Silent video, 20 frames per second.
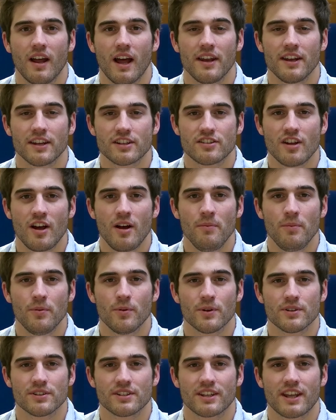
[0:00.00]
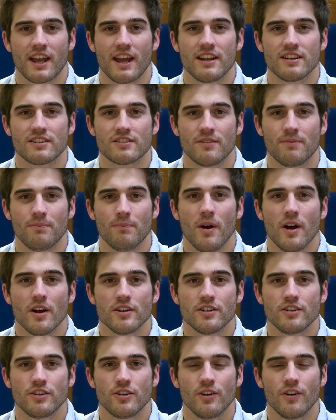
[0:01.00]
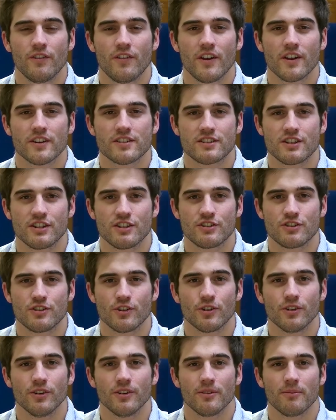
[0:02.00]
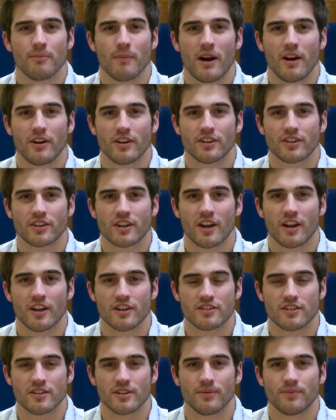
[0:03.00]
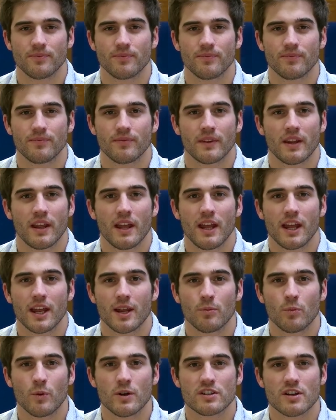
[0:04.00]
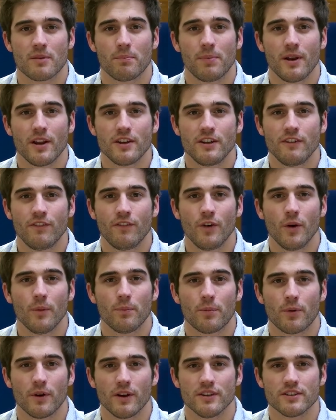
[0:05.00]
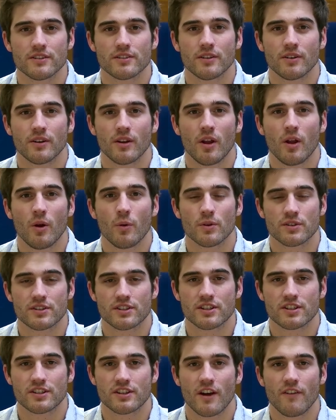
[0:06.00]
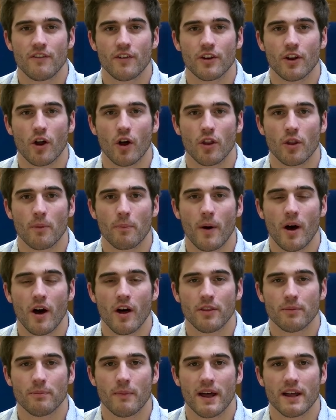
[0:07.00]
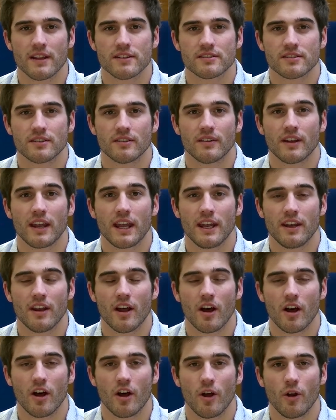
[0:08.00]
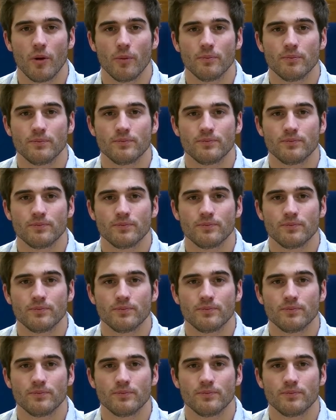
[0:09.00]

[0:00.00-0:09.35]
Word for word: An example is a case of murdered university student Meredith Kercher, in which a bloody footprint was discovered on the bath mat in her home.